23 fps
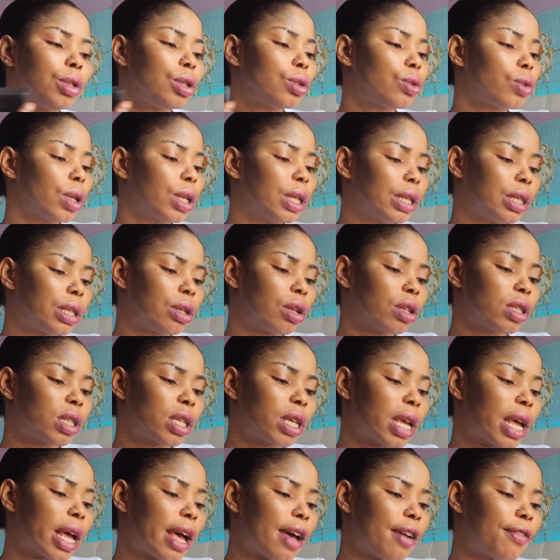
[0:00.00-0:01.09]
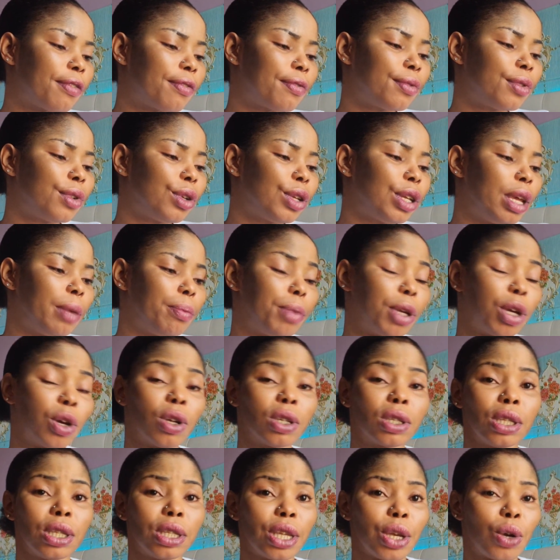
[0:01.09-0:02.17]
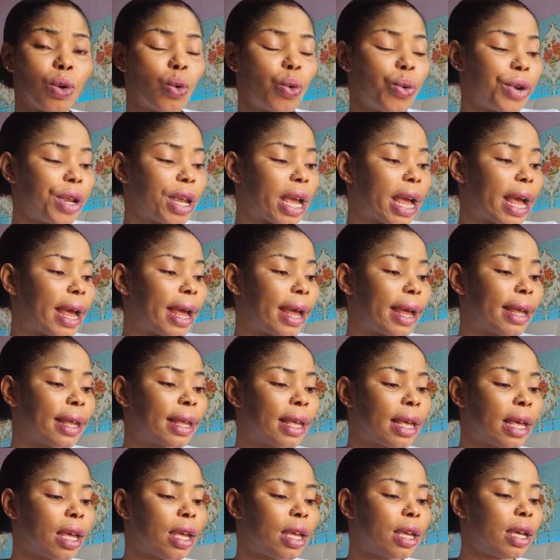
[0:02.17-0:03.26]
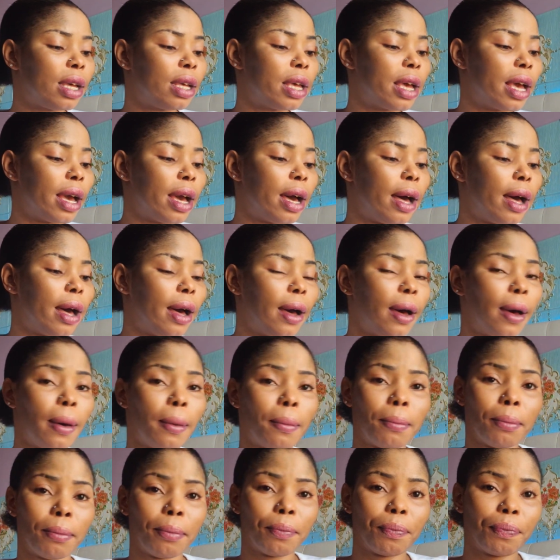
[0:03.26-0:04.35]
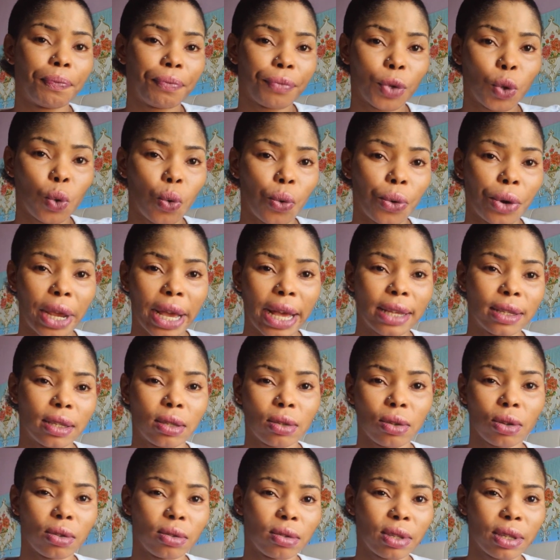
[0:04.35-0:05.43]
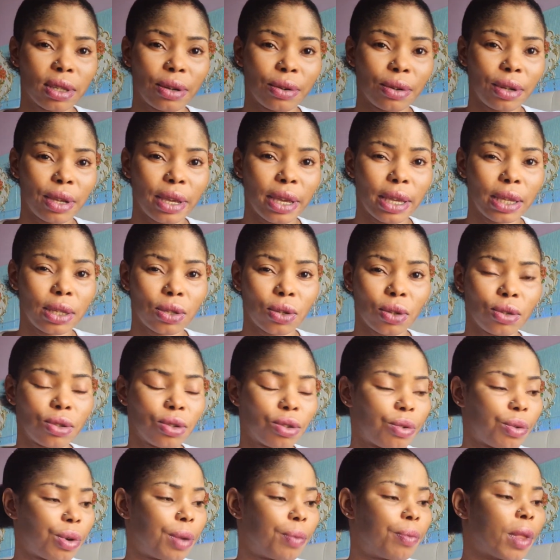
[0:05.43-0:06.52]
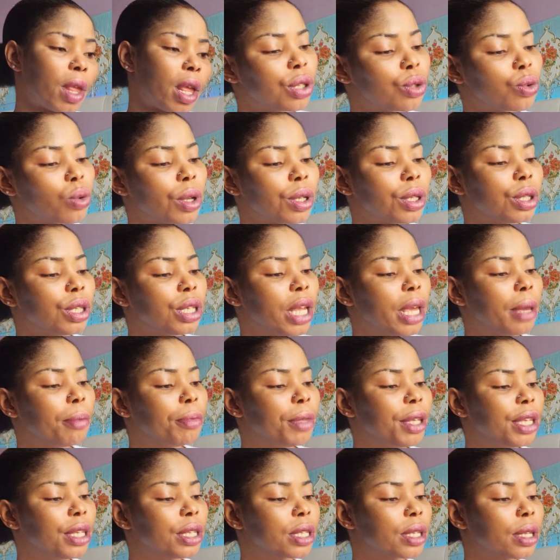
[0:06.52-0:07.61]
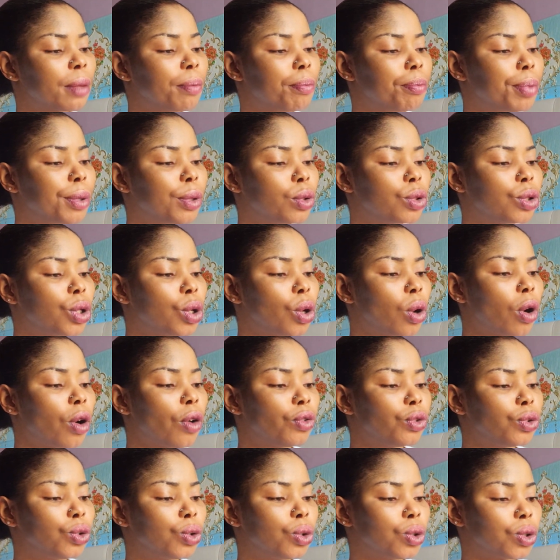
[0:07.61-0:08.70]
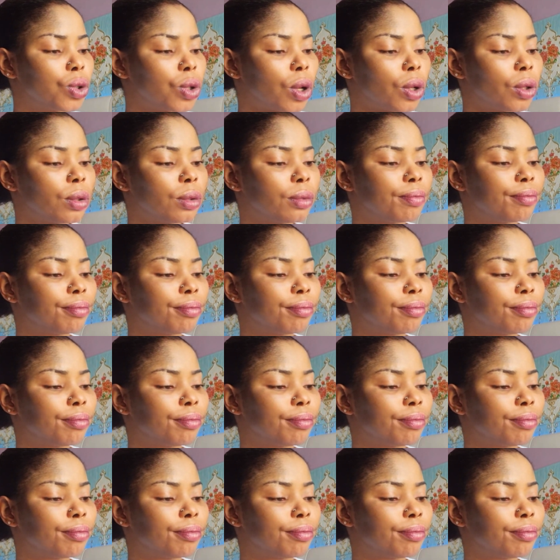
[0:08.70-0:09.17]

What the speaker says: This one, it doesn't have name because it's a Korean sunscreen. This one name is Beauty of Joseon.